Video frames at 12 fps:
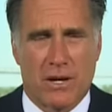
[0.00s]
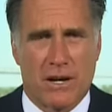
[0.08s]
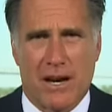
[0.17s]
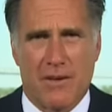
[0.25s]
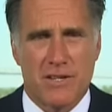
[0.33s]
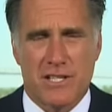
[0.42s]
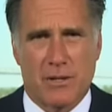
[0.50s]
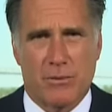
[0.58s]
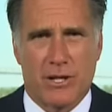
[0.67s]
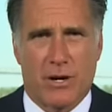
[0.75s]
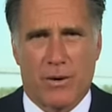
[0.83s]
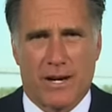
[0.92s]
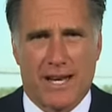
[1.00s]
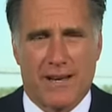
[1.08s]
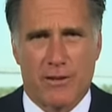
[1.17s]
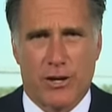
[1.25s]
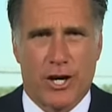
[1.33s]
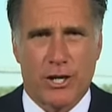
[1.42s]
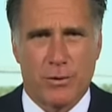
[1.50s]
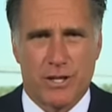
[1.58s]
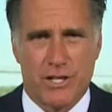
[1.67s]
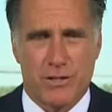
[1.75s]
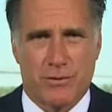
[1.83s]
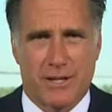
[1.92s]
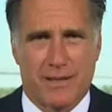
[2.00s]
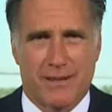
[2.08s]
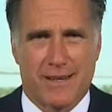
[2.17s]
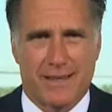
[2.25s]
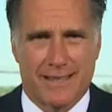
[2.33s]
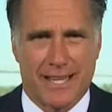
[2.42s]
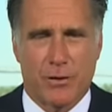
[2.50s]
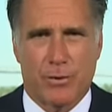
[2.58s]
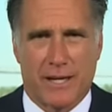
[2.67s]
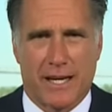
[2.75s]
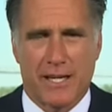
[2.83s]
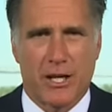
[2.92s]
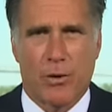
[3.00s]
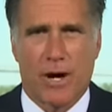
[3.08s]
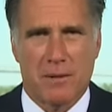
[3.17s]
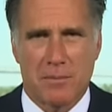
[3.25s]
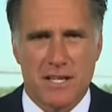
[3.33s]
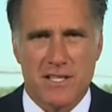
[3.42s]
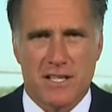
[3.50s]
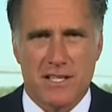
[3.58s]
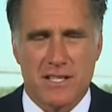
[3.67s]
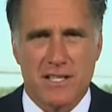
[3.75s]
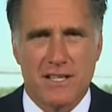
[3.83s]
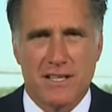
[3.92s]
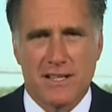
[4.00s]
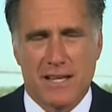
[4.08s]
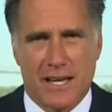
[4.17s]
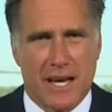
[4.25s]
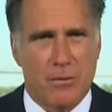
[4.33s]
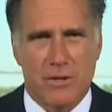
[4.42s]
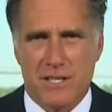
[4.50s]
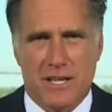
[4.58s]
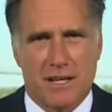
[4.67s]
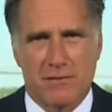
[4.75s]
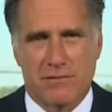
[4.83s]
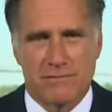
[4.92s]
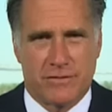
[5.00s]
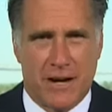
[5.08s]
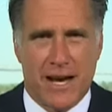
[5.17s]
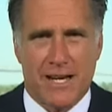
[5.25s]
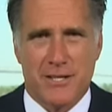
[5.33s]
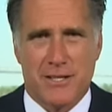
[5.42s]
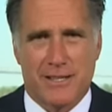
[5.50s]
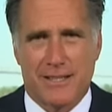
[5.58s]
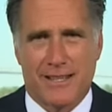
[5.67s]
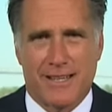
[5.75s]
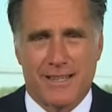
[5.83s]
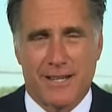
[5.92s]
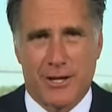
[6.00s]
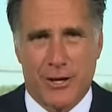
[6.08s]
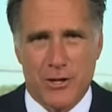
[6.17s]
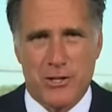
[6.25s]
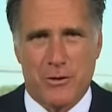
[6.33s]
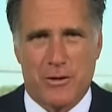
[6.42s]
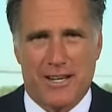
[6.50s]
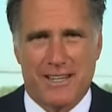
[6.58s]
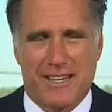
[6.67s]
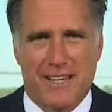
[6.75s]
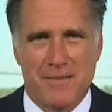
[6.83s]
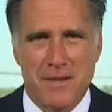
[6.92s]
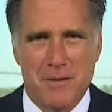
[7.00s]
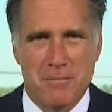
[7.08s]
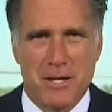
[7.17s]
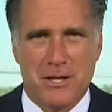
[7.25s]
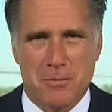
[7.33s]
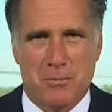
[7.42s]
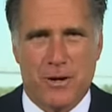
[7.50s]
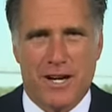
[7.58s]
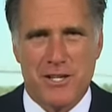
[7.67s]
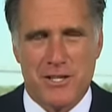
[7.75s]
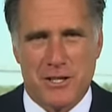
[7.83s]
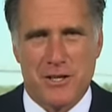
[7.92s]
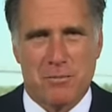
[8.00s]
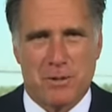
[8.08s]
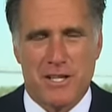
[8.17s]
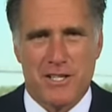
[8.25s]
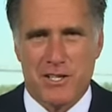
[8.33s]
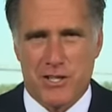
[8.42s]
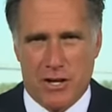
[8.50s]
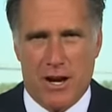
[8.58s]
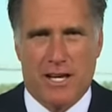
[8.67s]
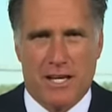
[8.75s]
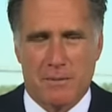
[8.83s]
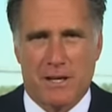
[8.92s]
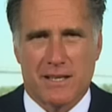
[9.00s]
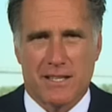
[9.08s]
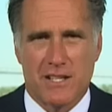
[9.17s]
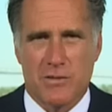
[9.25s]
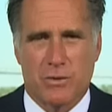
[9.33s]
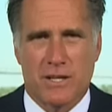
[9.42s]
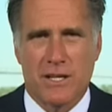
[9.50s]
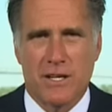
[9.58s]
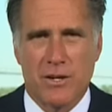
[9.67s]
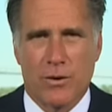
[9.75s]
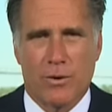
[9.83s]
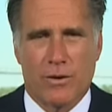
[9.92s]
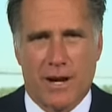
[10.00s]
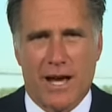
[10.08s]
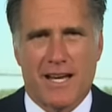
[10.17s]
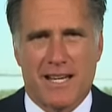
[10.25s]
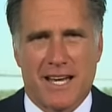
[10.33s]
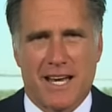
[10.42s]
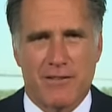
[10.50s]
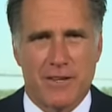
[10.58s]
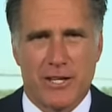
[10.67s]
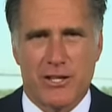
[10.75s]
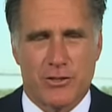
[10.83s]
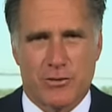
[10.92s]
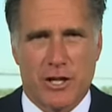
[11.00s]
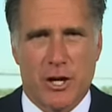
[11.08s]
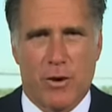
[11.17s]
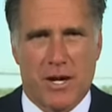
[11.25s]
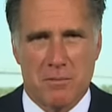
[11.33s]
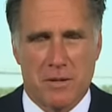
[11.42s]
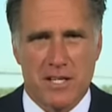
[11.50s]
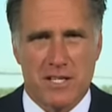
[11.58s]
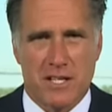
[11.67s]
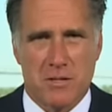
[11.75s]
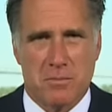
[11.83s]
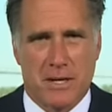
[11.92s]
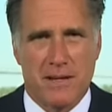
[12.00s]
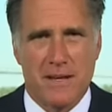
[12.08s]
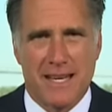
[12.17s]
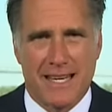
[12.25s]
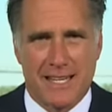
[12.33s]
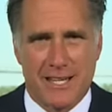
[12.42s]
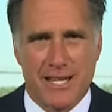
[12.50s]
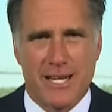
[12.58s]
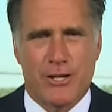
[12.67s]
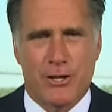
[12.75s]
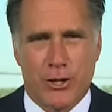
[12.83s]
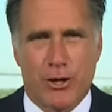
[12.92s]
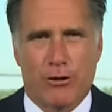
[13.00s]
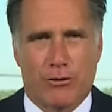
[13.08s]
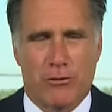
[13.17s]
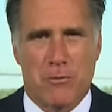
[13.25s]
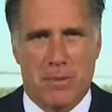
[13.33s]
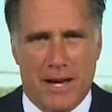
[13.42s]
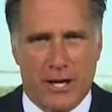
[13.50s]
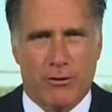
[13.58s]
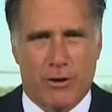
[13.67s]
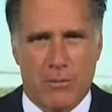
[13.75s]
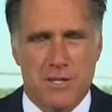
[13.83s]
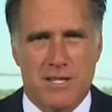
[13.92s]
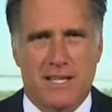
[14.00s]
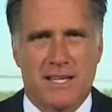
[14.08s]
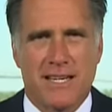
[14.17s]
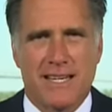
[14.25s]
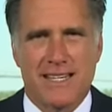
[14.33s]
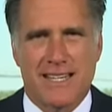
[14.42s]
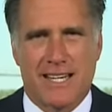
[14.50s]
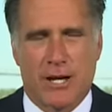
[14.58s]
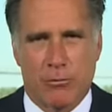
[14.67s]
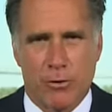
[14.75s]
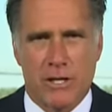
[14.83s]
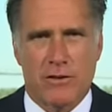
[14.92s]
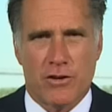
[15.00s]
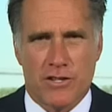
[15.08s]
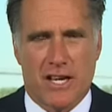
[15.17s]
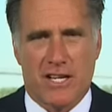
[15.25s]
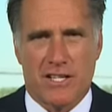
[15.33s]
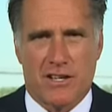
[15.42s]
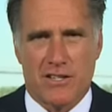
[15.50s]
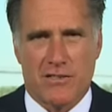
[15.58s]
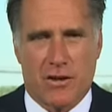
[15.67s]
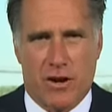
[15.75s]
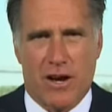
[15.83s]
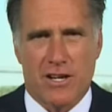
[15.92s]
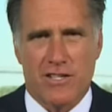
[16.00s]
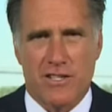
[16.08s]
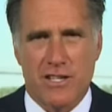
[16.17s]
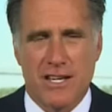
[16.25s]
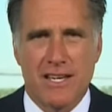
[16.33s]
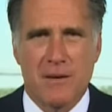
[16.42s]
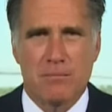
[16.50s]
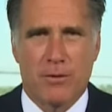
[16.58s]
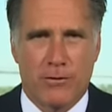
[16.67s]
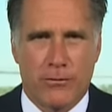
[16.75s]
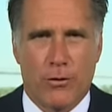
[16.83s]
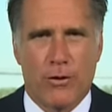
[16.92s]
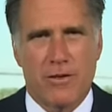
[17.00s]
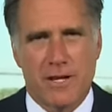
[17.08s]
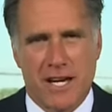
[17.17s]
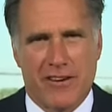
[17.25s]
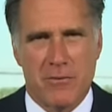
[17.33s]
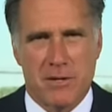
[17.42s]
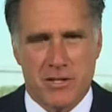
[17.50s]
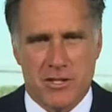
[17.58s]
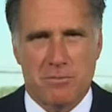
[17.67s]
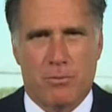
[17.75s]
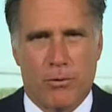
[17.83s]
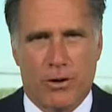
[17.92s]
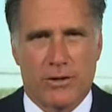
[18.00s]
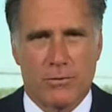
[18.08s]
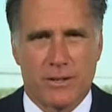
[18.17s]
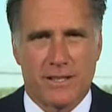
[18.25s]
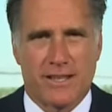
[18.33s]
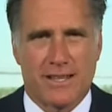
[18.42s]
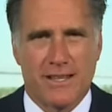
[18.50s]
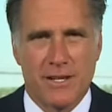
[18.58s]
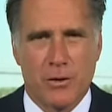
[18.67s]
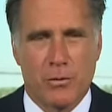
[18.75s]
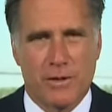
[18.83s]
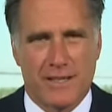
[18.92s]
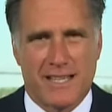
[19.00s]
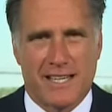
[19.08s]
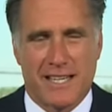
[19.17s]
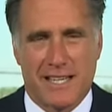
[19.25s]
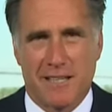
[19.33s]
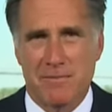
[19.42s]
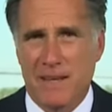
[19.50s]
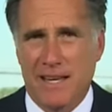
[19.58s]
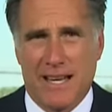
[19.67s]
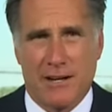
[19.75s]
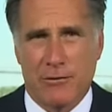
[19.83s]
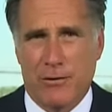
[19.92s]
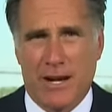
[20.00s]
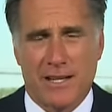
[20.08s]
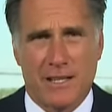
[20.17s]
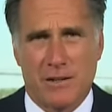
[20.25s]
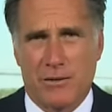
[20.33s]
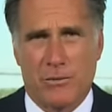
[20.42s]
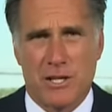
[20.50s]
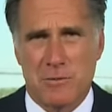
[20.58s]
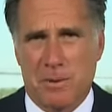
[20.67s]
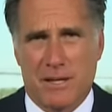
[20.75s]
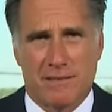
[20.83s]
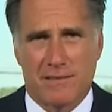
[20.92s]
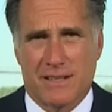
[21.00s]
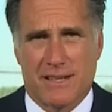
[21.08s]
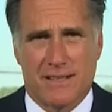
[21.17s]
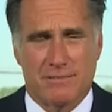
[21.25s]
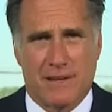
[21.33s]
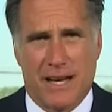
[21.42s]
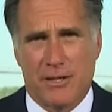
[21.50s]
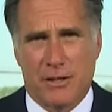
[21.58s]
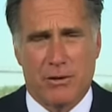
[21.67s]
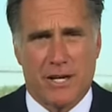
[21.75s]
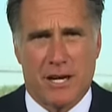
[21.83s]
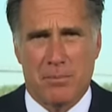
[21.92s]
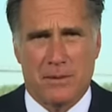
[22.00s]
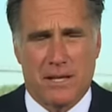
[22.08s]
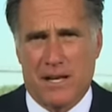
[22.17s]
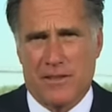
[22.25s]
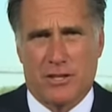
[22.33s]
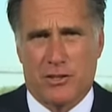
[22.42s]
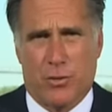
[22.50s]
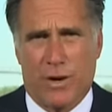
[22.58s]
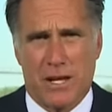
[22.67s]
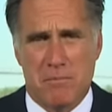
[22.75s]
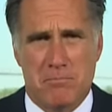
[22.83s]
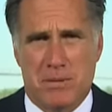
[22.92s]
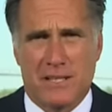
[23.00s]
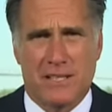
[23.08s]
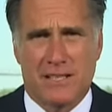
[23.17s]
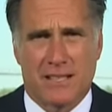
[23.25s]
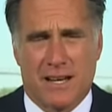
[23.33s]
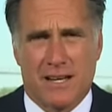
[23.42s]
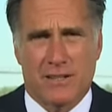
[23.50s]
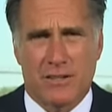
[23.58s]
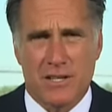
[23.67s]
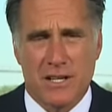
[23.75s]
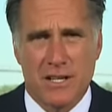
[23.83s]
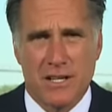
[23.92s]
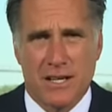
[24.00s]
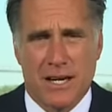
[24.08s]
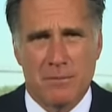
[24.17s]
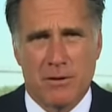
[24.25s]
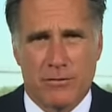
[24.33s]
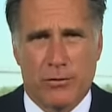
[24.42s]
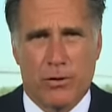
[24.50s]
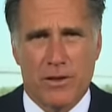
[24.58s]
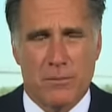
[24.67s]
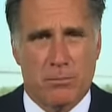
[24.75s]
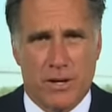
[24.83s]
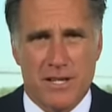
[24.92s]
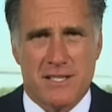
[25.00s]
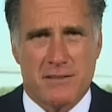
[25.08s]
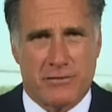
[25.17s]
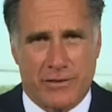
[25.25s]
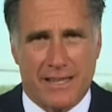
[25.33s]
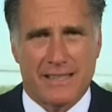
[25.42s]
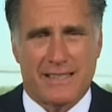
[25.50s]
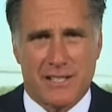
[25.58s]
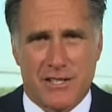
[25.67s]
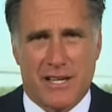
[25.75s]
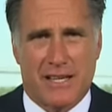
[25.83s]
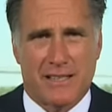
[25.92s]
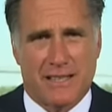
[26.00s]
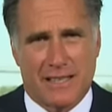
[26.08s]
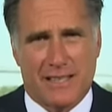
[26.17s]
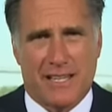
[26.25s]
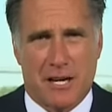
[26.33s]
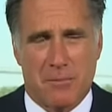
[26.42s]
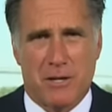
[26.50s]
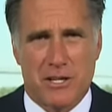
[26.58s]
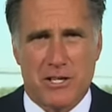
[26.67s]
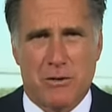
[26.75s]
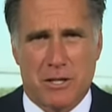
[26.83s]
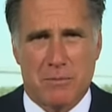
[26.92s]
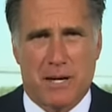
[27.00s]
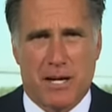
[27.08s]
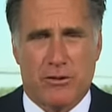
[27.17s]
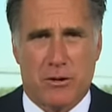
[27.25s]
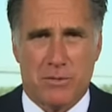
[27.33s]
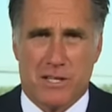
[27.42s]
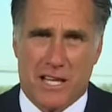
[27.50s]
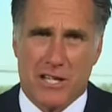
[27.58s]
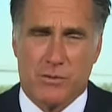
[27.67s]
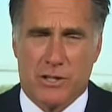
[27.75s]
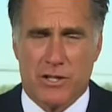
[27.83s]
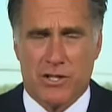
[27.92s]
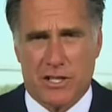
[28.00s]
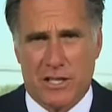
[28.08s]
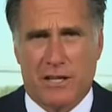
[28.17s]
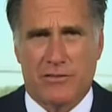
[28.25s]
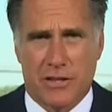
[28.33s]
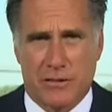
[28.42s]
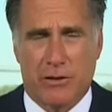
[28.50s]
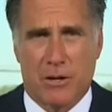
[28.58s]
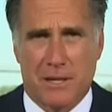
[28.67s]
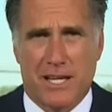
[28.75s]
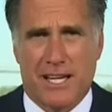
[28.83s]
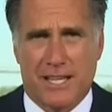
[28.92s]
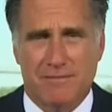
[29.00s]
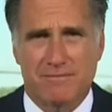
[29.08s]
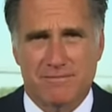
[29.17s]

Obviously, we don't want to have the auto industry liquidated, go out of business. And I was on Fox and also on Meet the Press and other places talking about this. We're not going to have the industry go out of business, but it needed to go through bankruptcy to get rid of those excessive costs before the government support would kick in. And frankly, we spent, $20 billion before the president finally decided to let the companies go into bankruptcy. That's what he should have done from the very beginning.